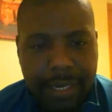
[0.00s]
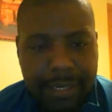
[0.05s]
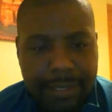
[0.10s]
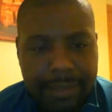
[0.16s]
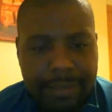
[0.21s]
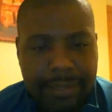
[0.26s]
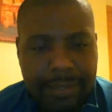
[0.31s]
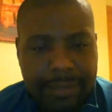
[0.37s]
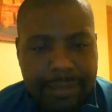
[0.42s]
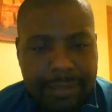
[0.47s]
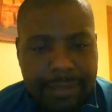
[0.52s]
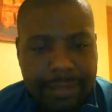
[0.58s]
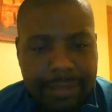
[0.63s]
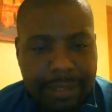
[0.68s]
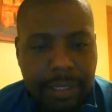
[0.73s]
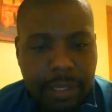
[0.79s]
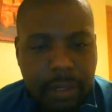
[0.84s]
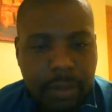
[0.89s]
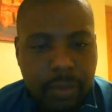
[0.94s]
is the
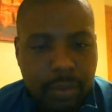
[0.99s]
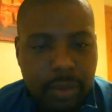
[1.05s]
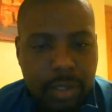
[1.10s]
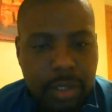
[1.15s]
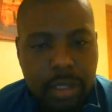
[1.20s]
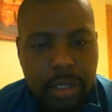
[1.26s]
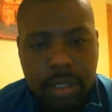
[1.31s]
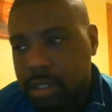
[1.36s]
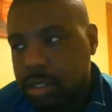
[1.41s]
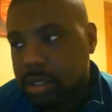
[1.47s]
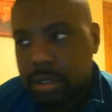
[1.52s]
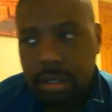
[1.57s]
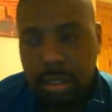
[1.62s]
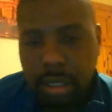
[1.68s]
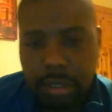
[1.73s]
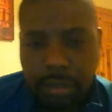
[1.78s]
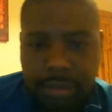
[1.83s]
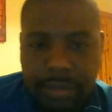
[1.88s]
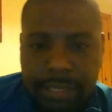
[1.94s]
guy that you know,
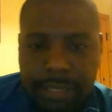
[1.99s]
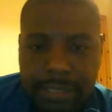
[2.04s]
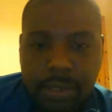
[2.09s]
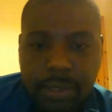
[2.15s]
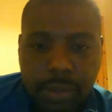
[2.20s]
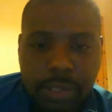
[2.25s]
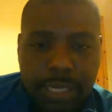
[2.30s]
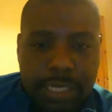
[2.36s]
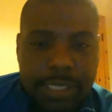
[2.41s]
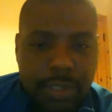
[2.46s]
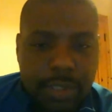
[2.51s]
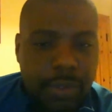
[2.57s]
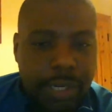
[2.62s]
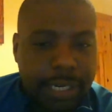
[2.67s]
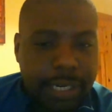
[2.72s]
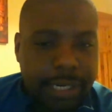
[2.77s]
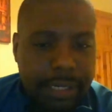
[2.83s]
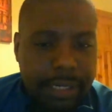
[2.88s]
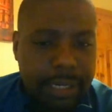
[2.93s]
there's
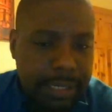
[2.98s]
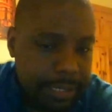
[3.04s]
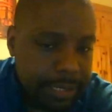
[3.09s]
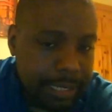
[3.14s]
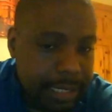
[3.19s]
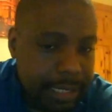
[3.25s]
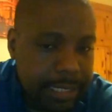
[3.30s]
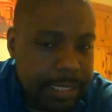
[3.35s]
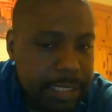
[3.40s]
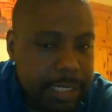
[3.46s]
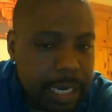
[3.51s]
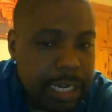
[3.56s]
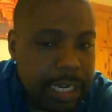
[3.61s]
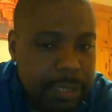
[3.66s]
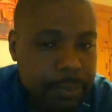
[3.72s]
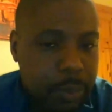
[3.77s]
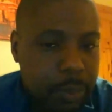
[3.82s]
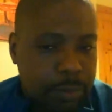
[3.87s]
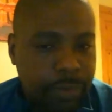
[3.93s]
on their screen. There's
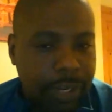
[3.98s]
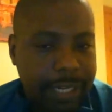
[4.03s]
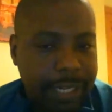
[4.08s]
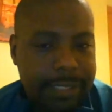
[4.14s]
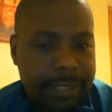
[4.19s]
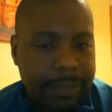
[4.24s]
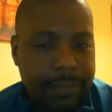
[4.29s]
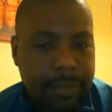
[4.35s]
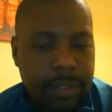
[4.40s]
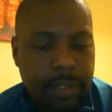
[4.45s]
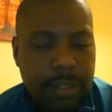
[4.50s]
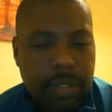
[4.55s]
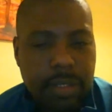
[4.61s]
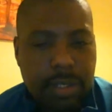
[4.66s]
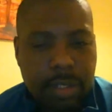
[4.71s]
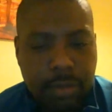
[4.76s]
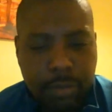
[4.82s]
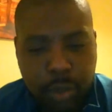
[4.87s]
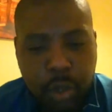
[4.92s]
the Sky Sports
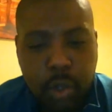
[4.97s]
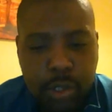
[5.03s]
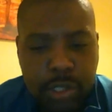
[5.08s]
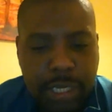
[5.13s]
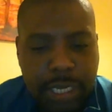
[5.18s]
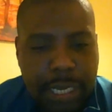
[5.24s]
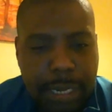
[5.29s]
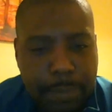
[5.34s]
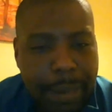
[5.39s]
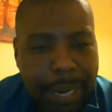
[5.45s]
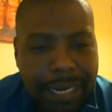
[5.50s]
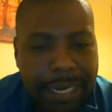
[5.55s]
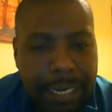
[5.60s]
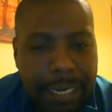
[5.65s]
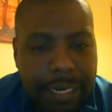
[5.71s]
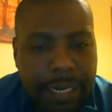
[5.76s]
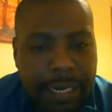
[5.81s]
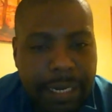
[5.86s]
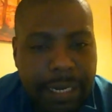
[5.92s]
fighter. So of course
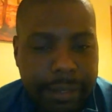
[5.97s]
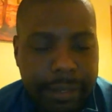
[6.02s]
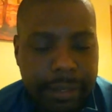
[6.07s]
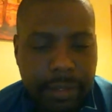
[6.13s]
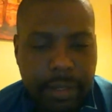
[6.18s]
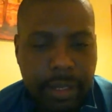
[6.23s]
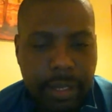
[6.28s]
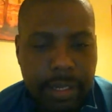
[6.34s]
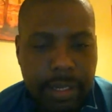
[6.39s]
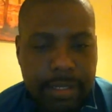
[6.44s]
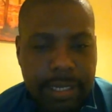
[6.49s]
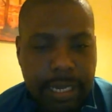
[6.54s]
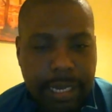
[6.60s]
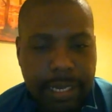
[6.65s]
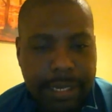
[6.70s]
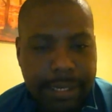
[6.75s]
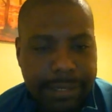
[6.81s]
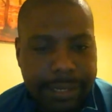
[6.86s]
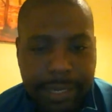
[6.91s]
they're going to back their guy
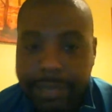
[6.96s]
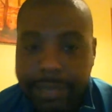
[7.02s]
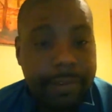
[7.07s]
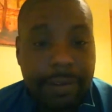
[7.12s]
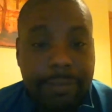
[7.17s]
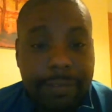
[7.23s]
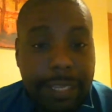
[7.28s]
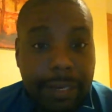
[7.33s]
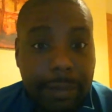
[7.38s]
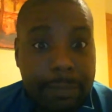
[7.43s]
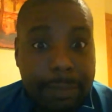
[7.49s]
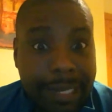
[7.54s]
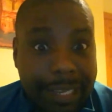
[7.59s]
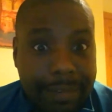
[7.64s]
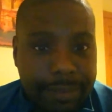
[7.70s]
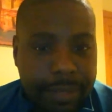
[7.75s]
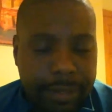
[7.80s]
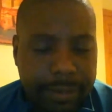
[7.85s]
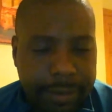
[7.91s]
and say, even if
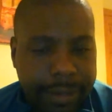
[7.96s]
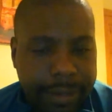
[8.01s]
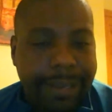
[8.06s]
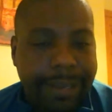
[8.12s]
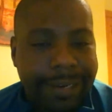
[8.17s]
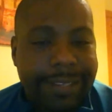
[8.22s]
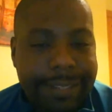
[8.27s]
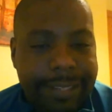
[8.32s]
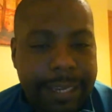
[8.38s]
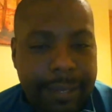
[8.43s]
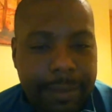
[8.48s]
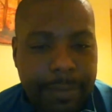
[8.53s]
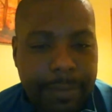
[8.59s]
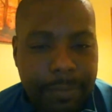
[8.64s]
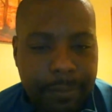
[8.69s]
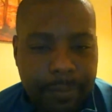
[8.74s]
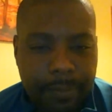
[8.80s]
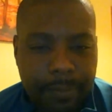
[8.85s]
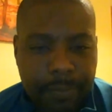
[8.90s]
they don't believe it, they're going to
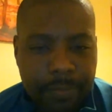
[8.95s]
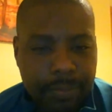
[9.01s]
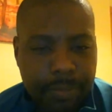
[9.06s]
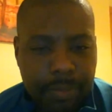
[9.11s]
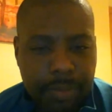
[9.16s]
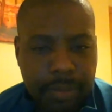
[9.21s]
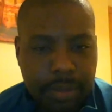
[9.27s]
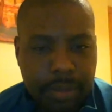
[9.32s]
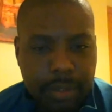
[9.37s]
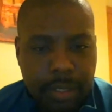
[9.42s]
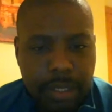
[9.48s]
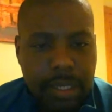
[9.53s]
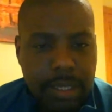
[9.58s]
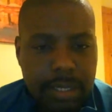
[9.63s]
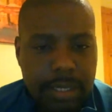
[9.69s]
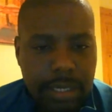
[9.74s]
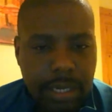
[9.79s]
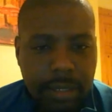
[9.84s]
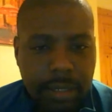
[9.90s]
say it.
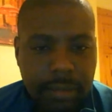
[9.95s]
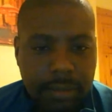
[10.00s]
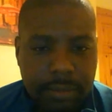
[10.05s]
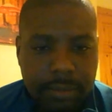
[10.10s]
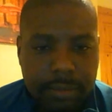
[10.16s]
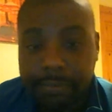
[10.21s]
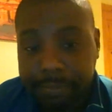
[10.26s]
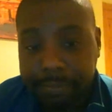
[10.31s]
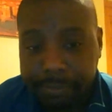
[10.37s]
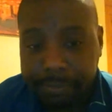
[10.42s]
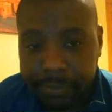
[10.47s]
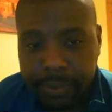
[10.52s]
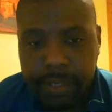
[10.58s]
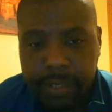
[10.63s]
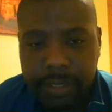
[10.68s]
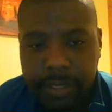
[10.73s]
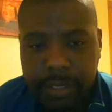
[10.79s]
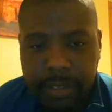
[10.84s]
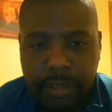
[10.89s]

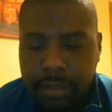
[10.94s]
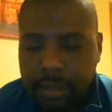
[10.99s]
So